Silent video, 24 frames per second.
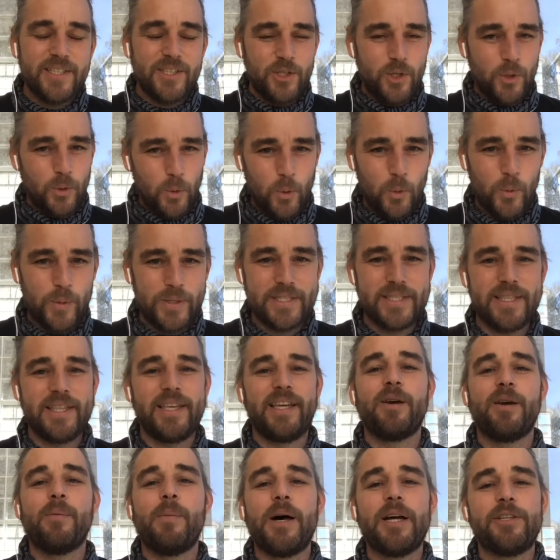You always
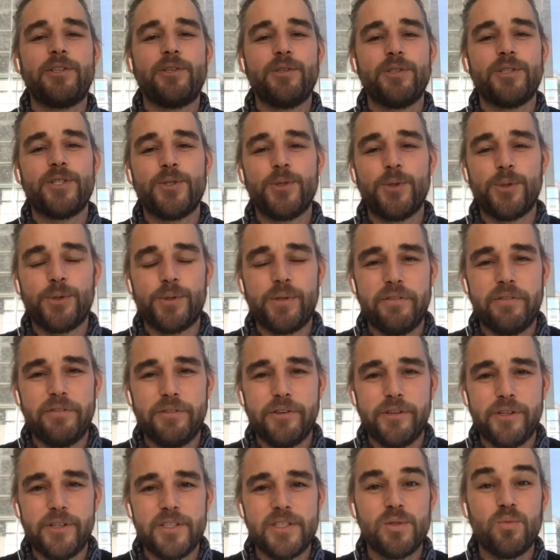think about your story
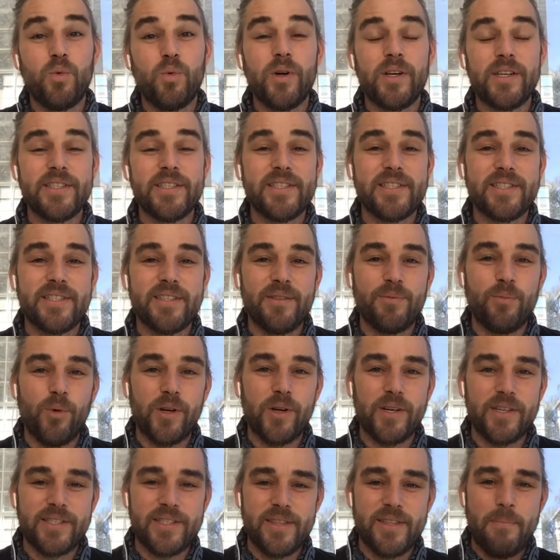first. What is
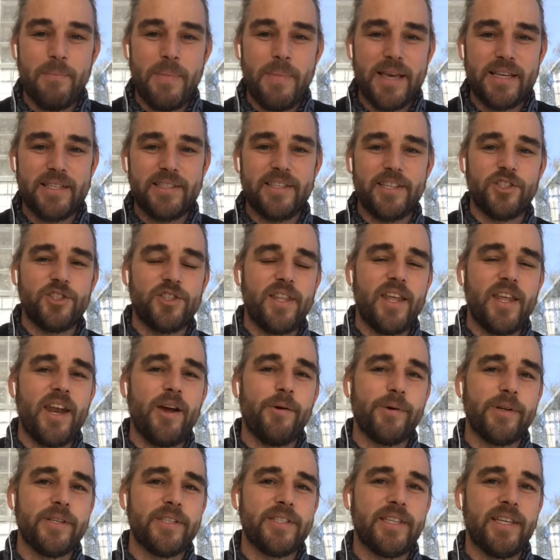the message that I
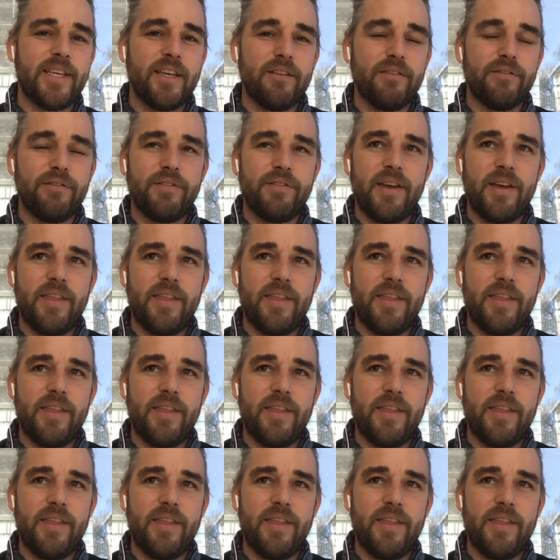want to give?